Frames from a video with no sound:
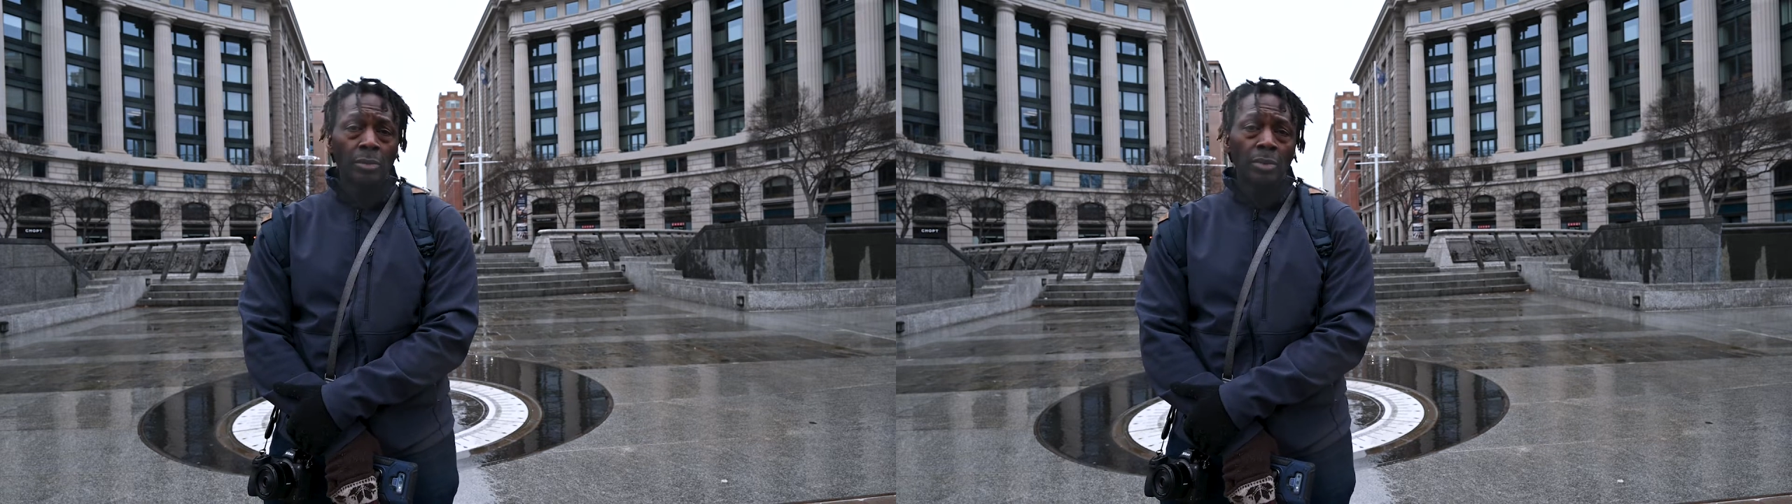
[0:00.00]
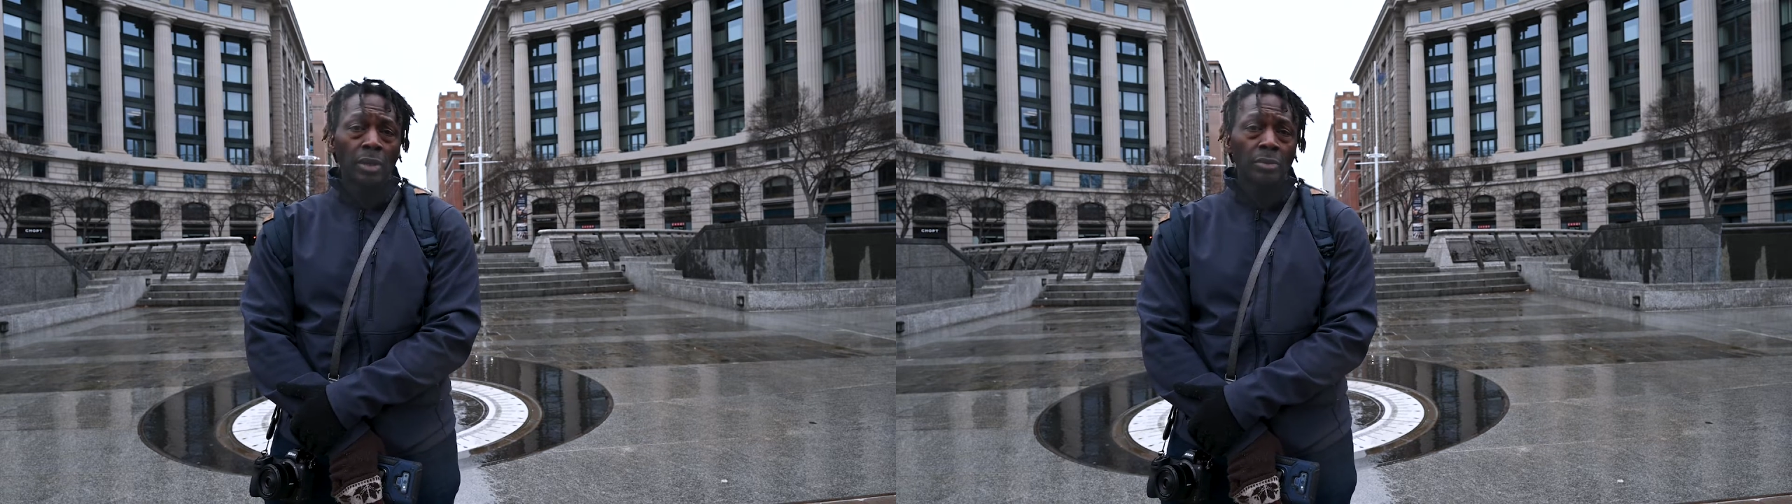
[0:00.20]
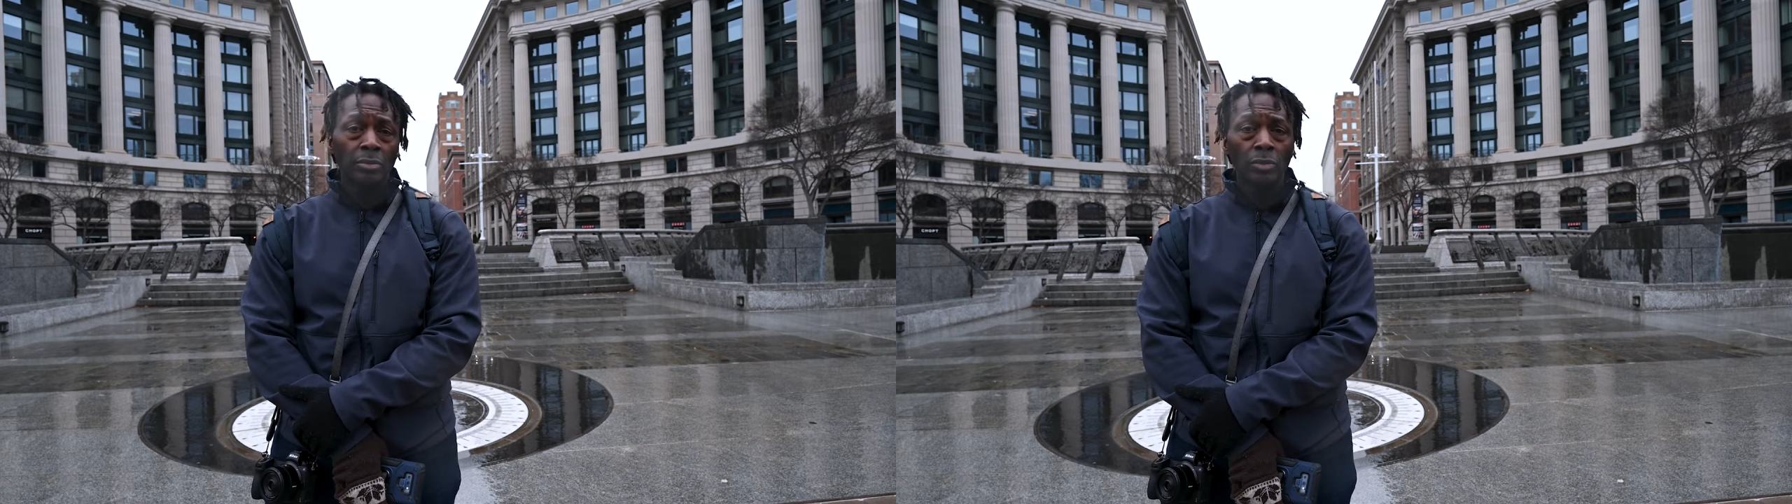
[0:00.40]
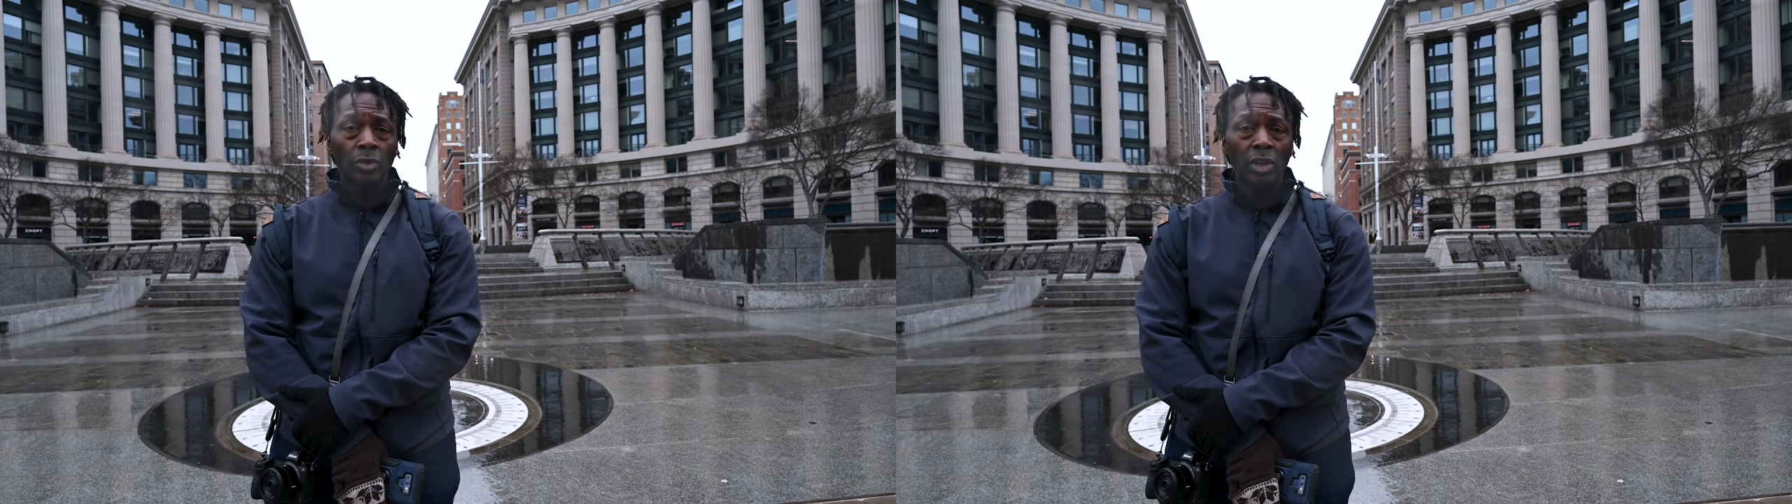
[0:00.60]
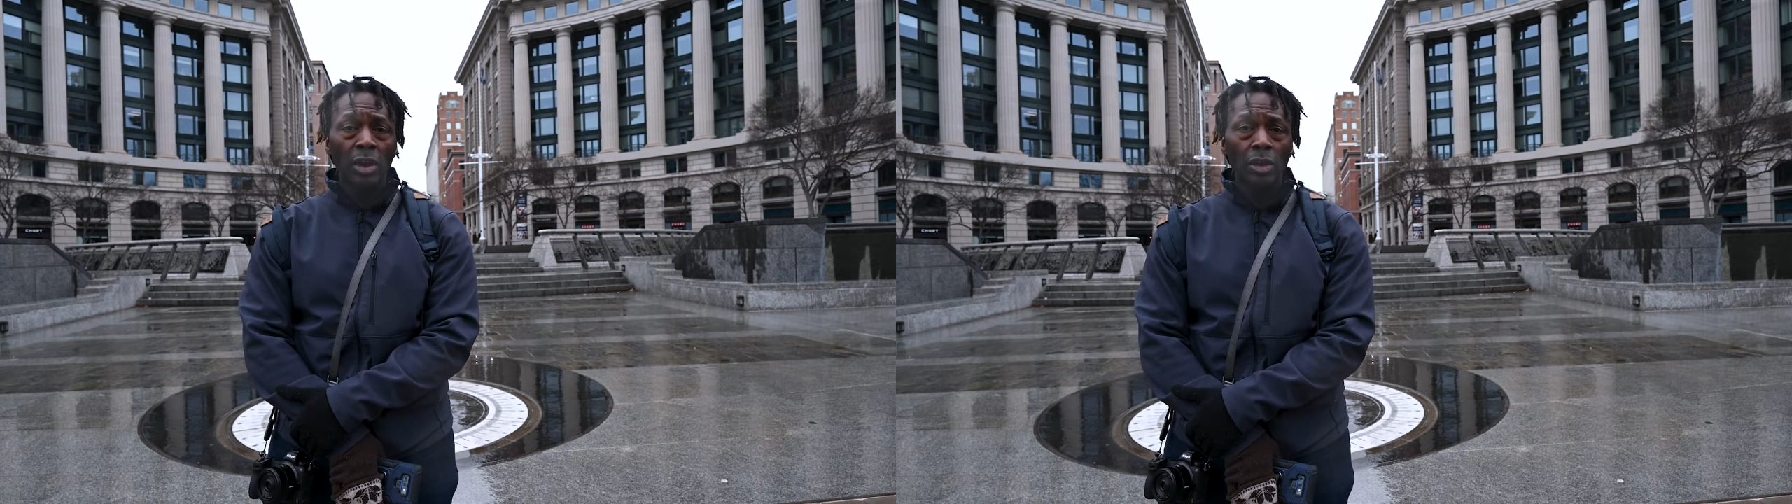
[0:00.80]
but we'll
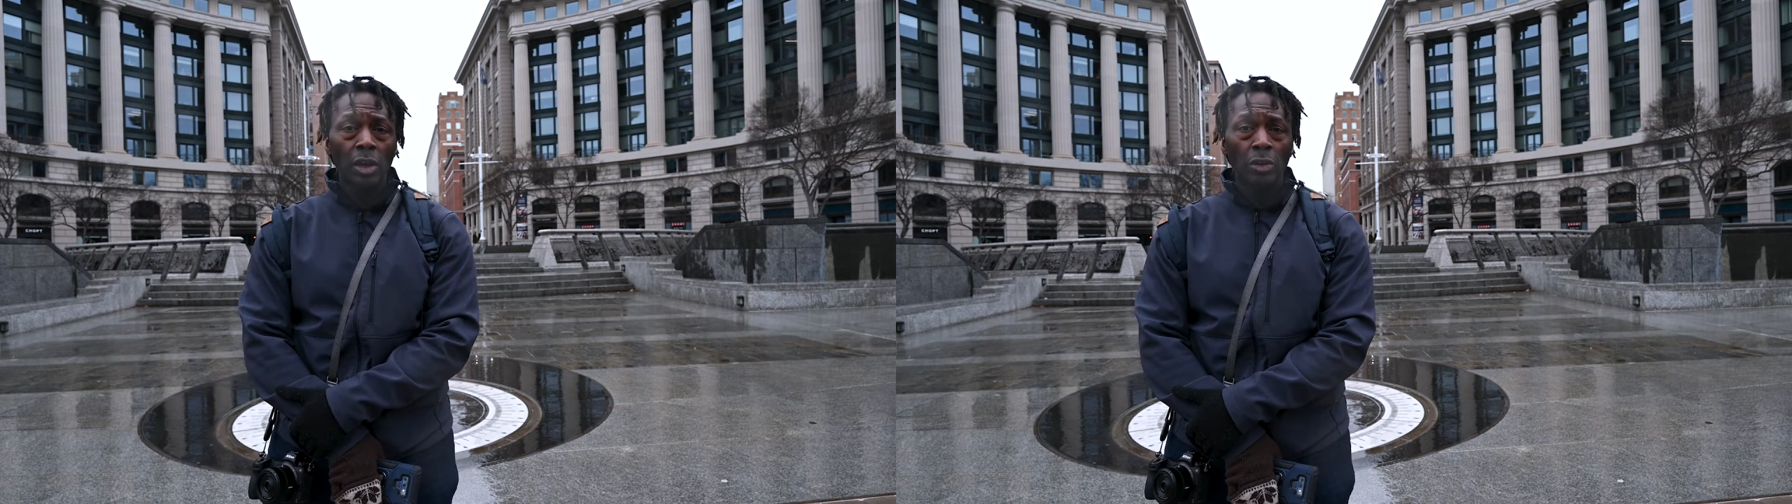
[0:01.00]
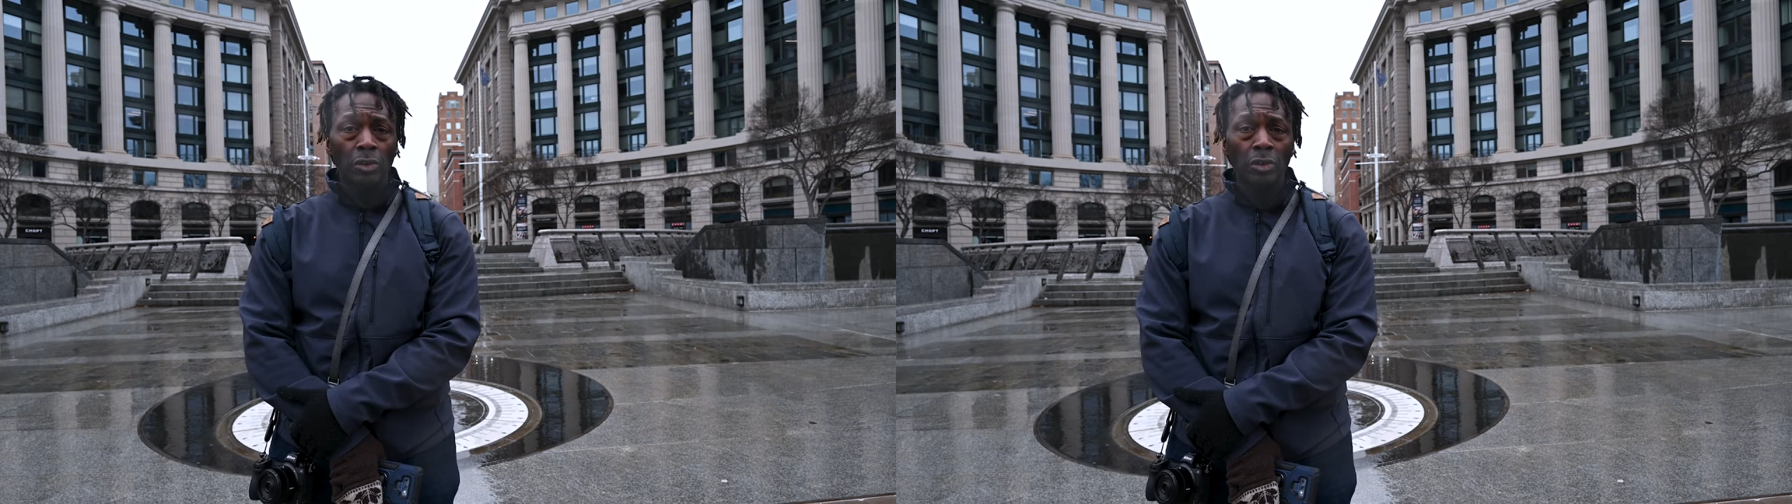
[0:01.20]
see how it goes.